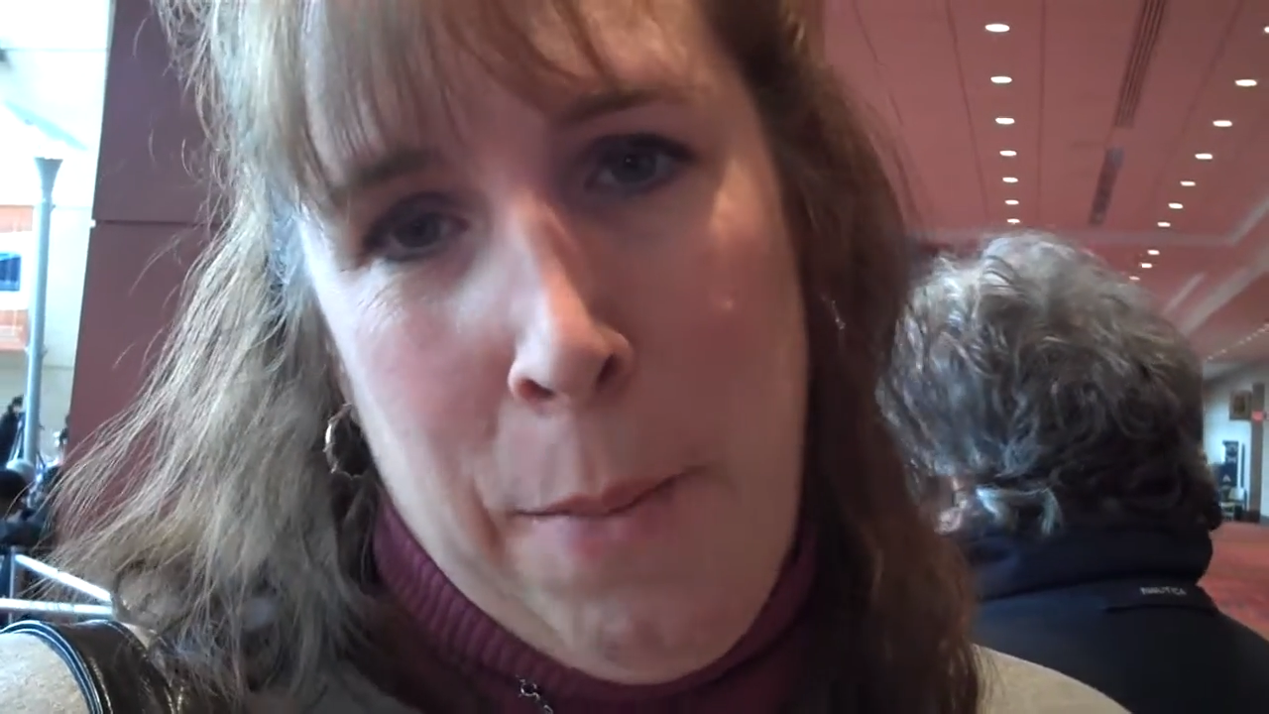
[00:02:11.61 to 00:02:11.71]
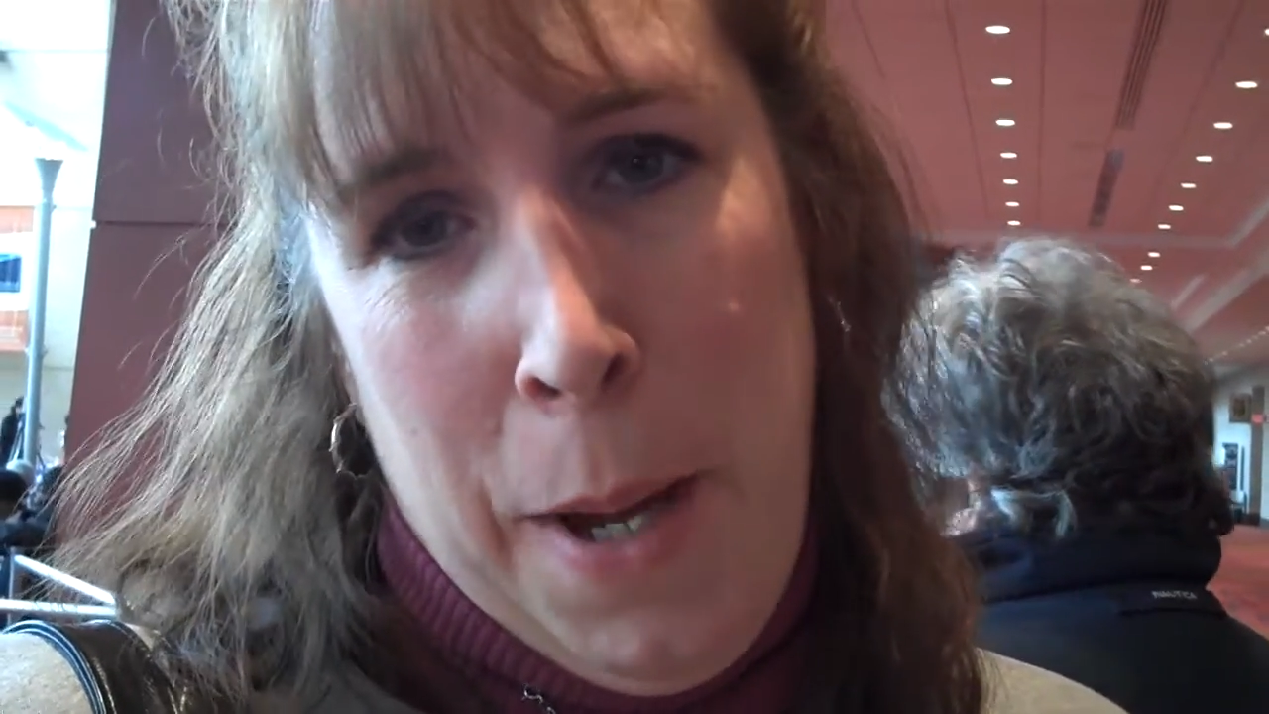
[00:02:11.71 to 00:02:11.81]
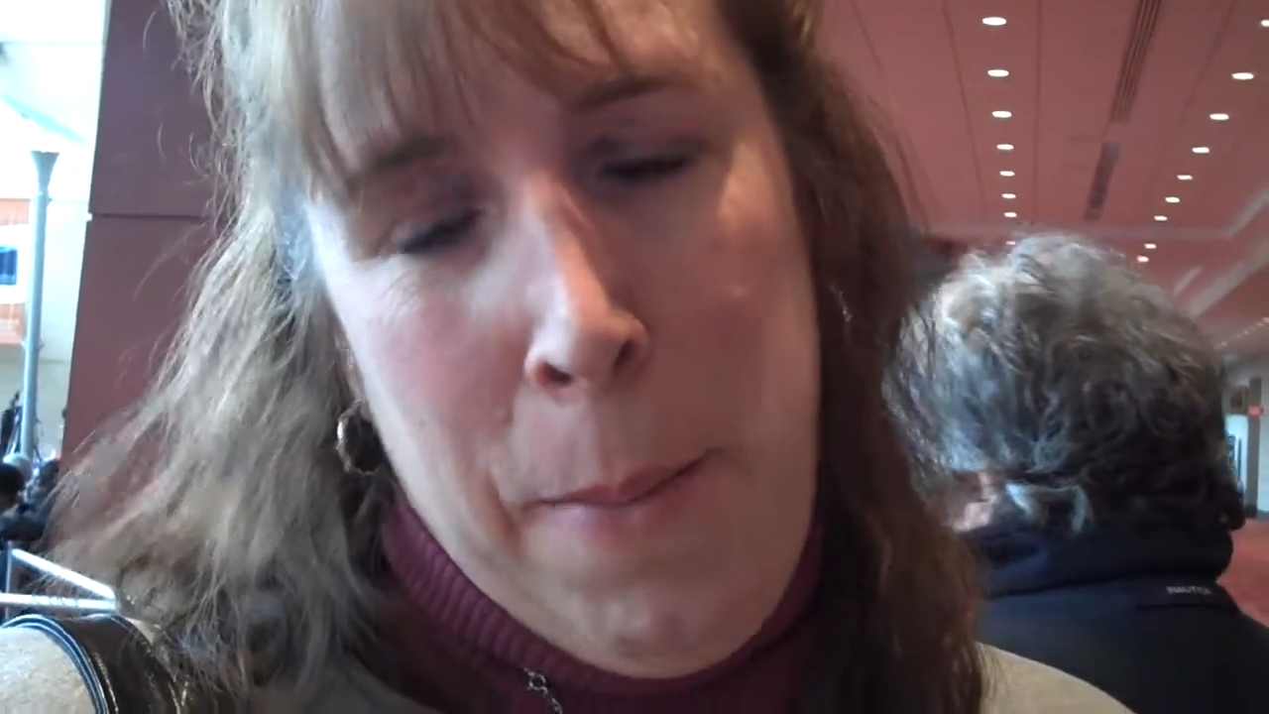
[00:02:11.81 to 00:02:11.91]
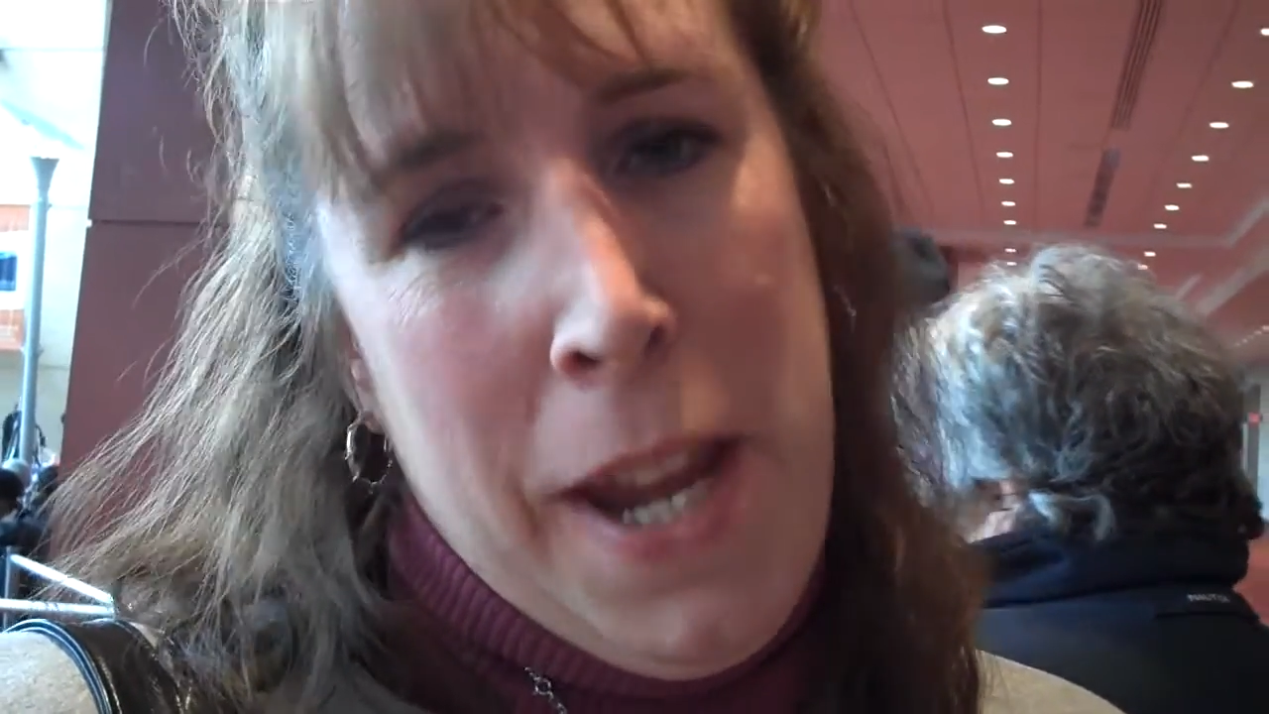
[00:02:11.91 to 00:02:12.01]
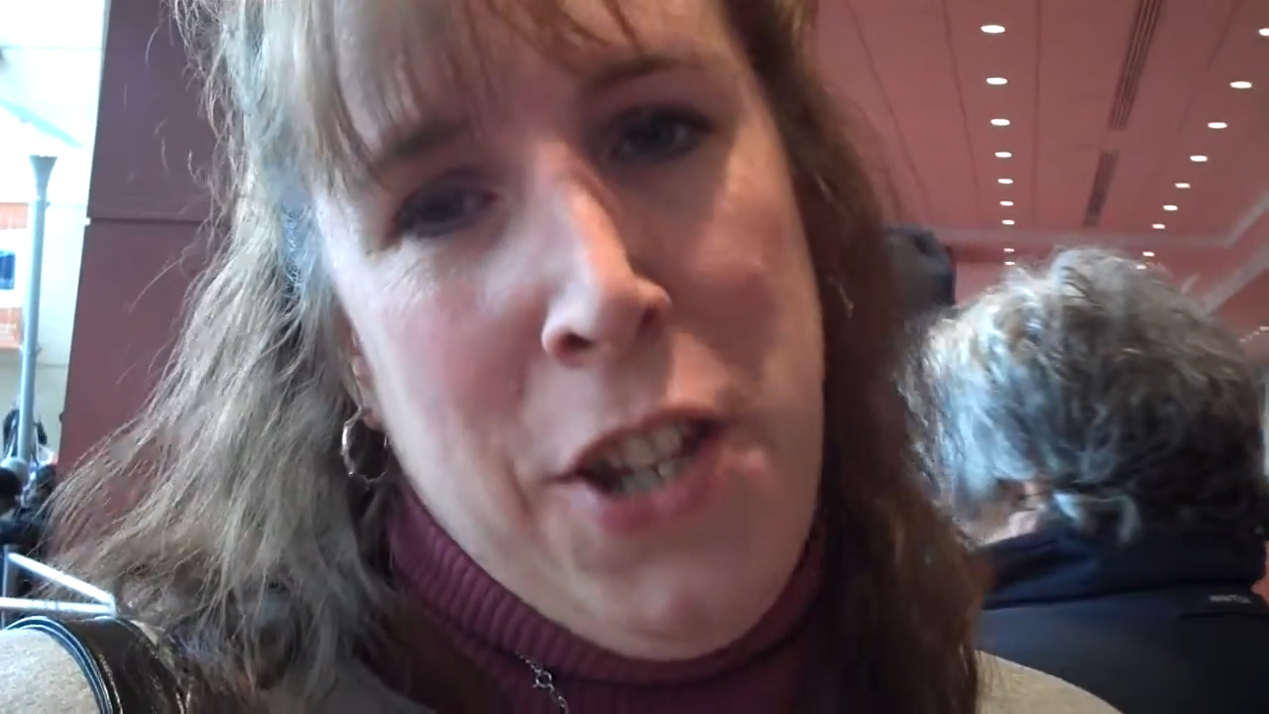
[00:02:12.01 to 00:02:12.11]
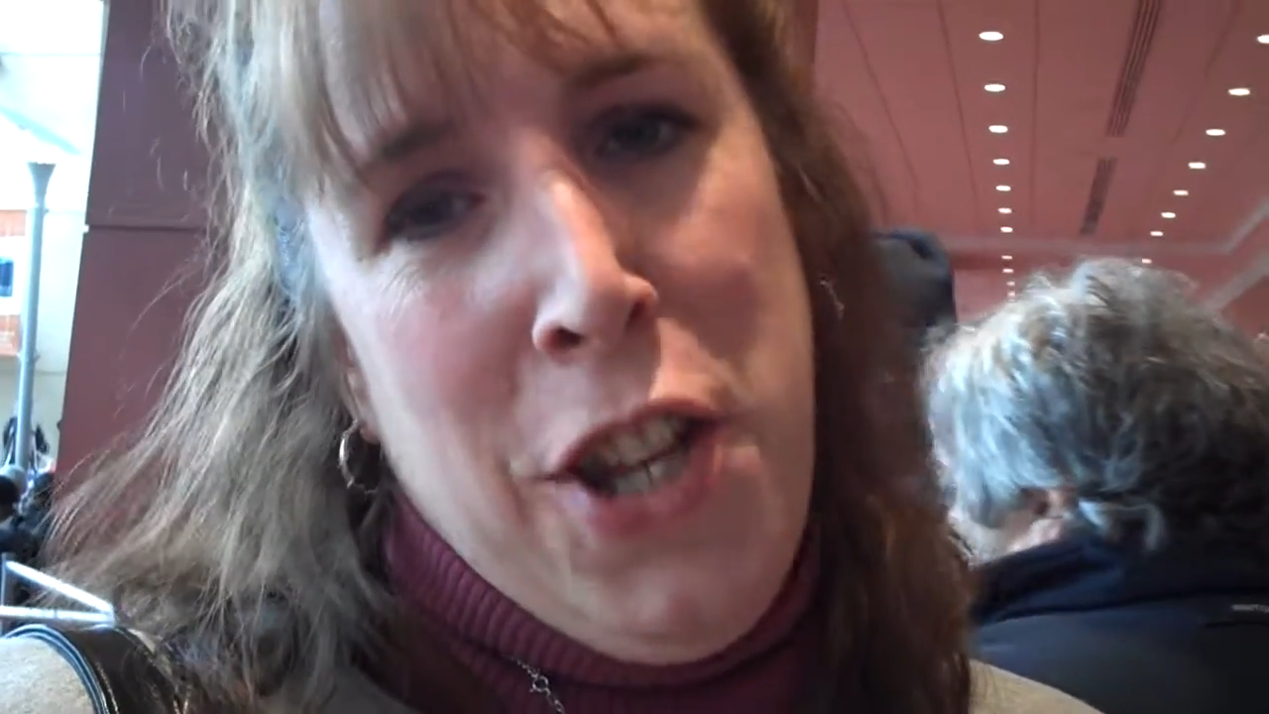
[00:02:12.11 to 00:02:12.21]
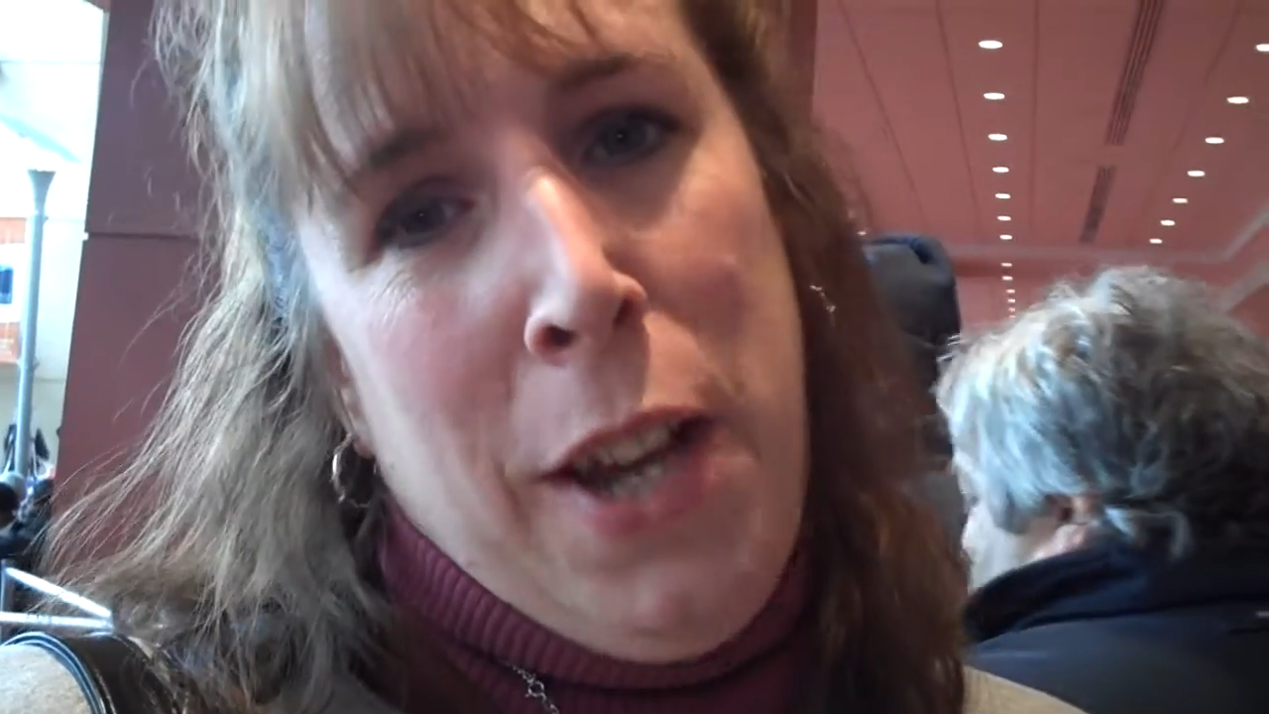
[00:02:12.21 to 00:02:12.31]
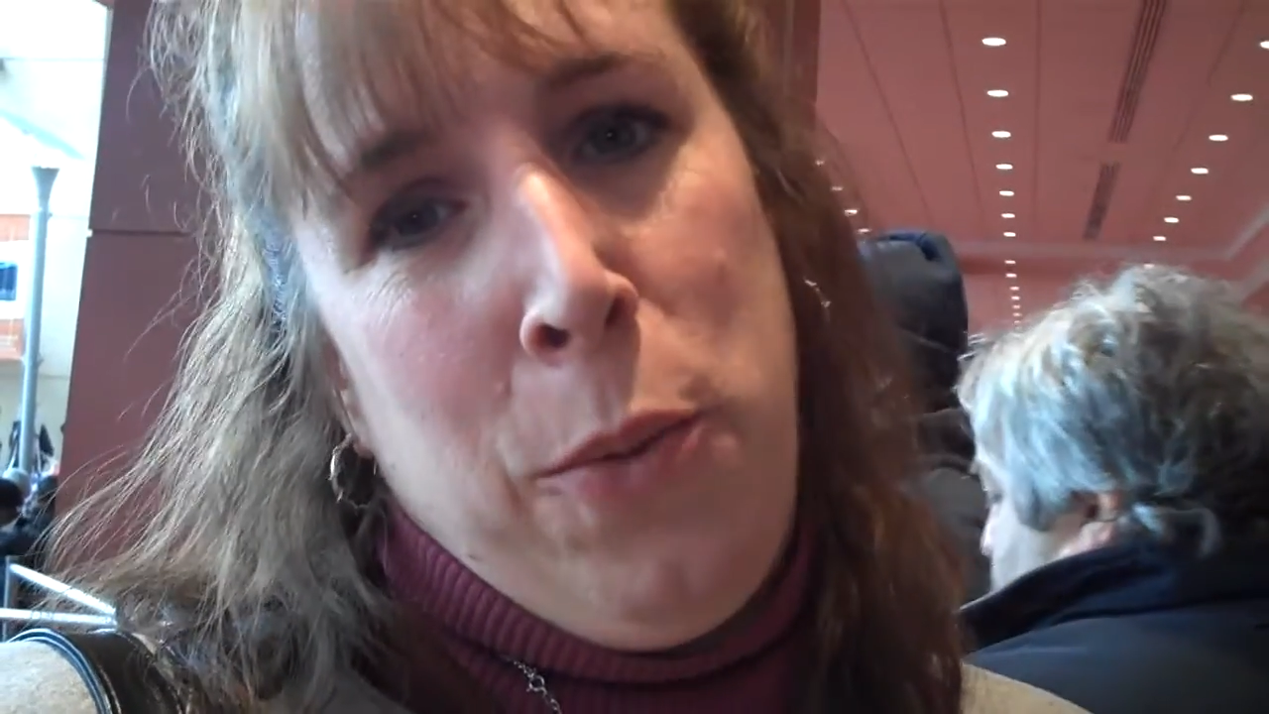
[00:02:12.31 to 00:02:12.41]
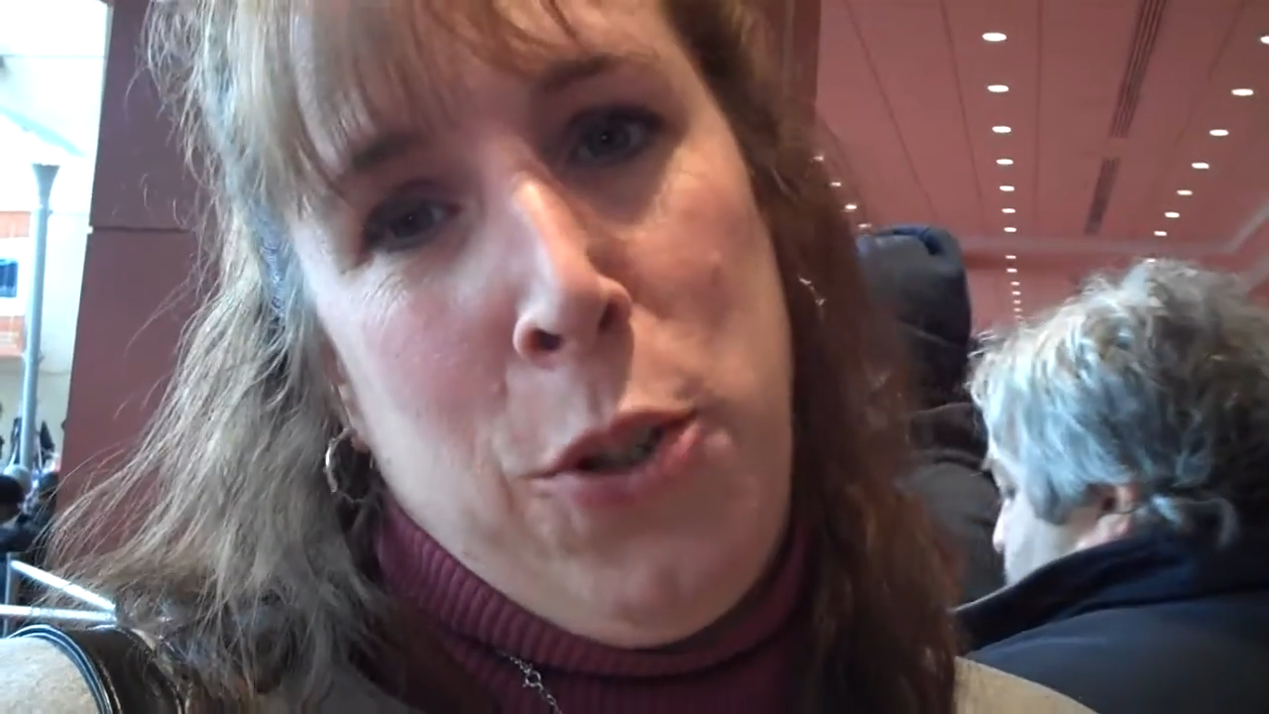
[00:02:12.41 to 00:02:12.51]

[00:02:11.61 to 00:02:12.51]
of my paycheck,